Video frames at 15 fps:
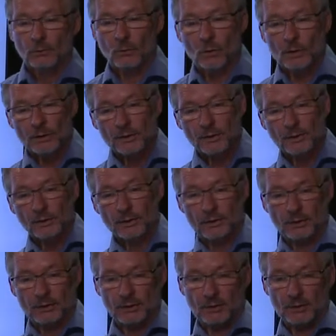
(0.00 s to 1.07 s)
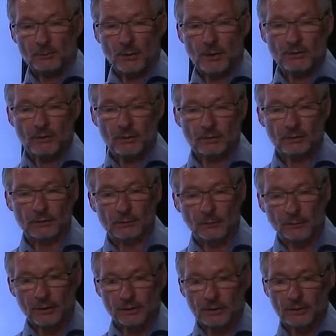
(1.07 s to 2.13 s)
What is special
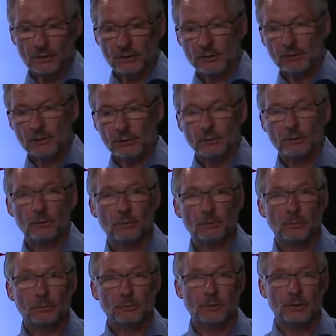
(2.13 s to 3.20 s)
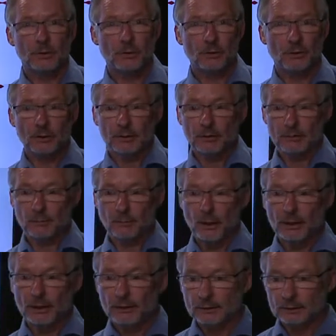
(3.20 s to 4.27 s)
for this group, this
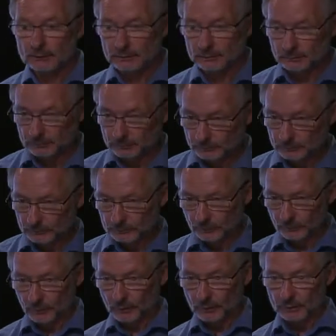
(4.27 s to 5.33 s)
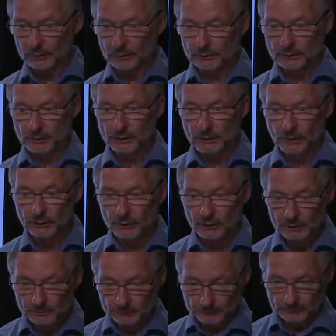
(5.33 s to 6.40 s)
non-market
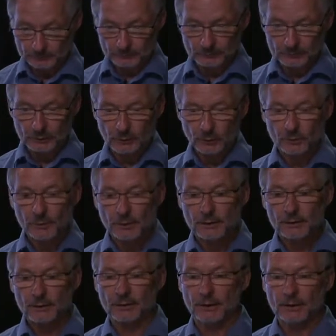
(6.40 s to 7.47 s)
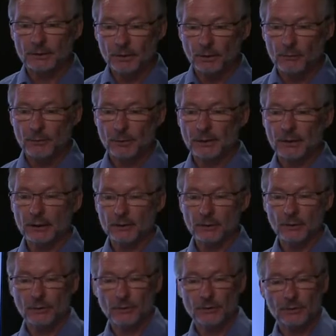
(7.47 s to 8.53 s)
technology group, is that government and
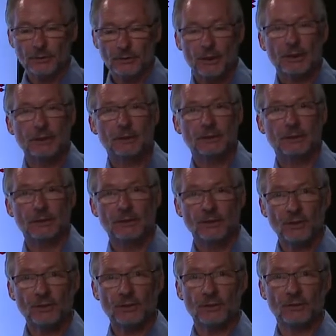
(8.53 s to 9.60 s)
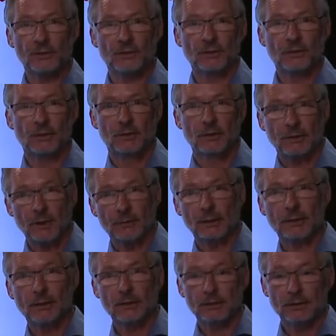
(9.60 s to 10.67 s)
donors take decisions
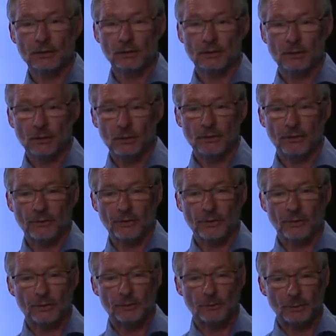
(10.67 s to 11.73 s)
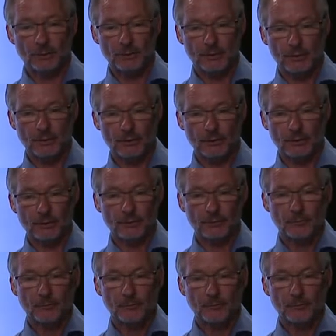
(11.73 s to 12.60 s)
directly on their implementation.